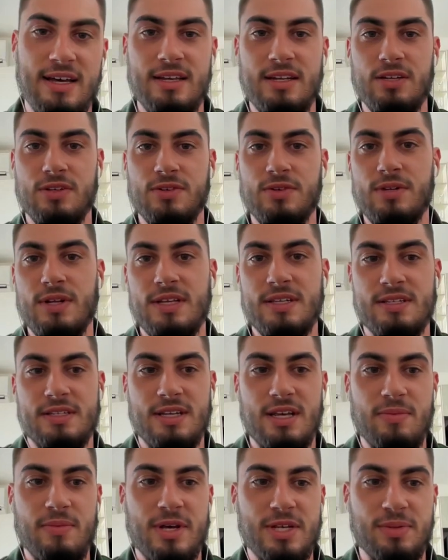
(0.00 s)
including
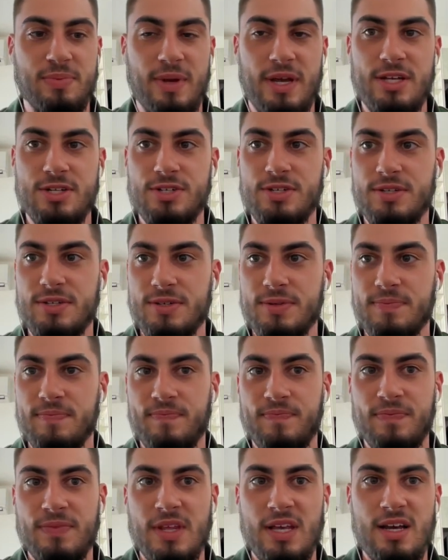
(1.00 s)
CMS pages.
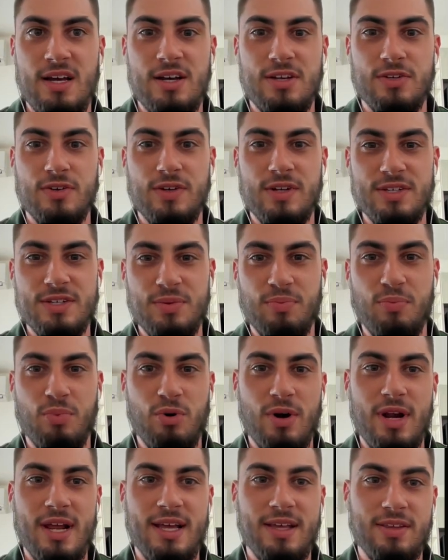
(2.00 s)
So it doesn't
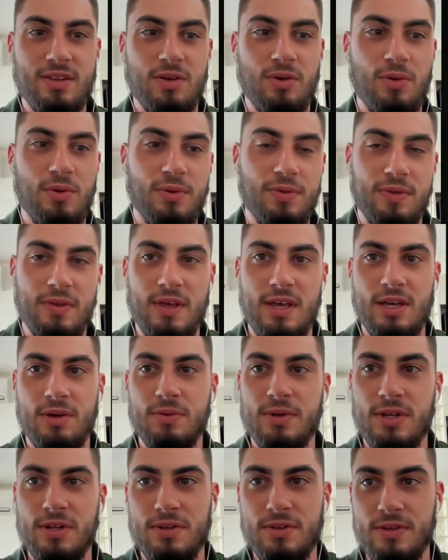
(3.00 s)
break the whole thing when
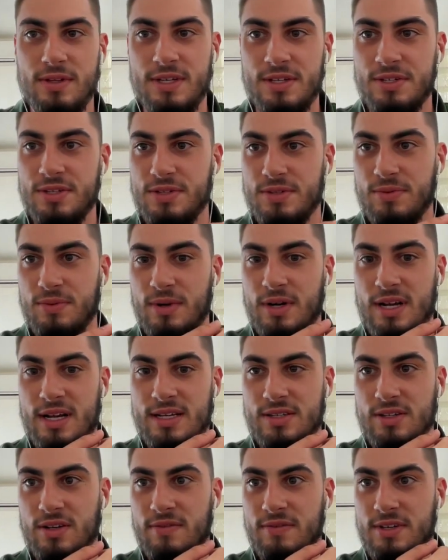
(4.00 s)
you do this.
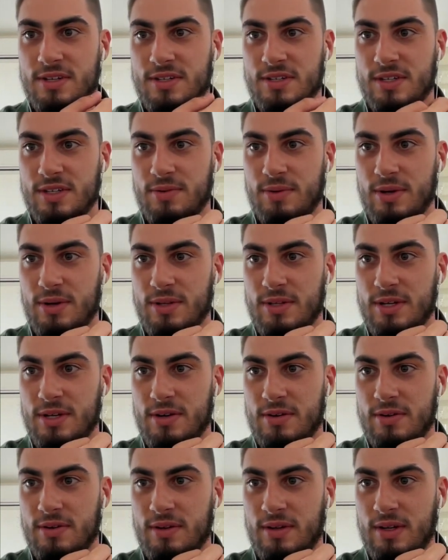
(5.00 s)
Whereas obviously we all
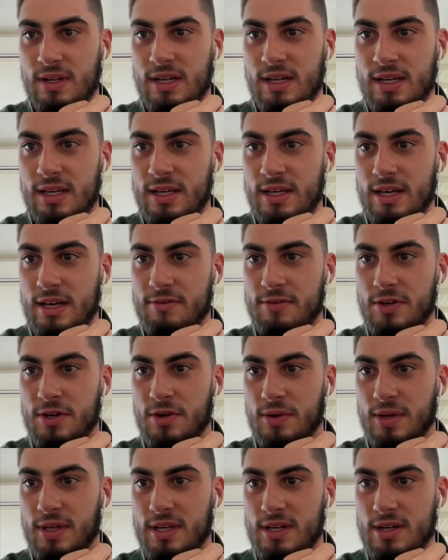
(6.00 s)
know if you go
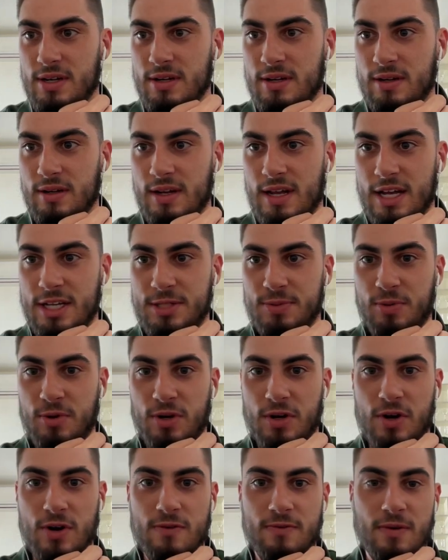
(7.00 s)
here, export
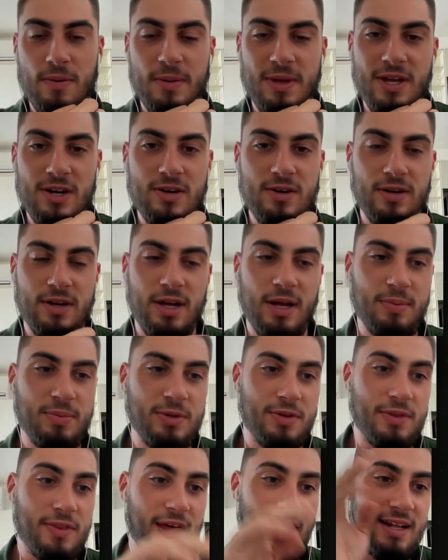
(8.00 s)
code from here,
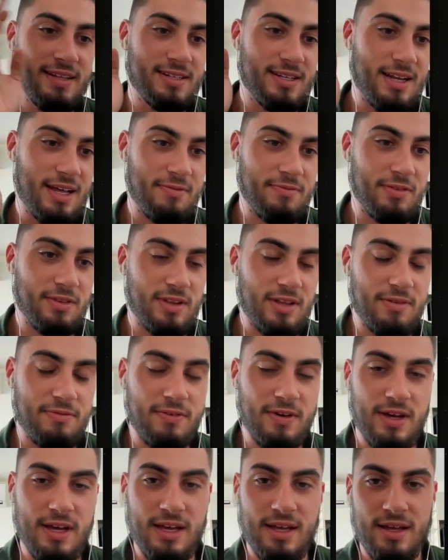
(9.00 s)
upload that to
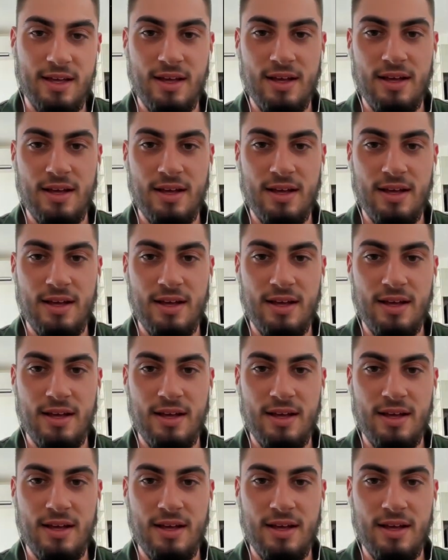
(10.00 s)
Netlify,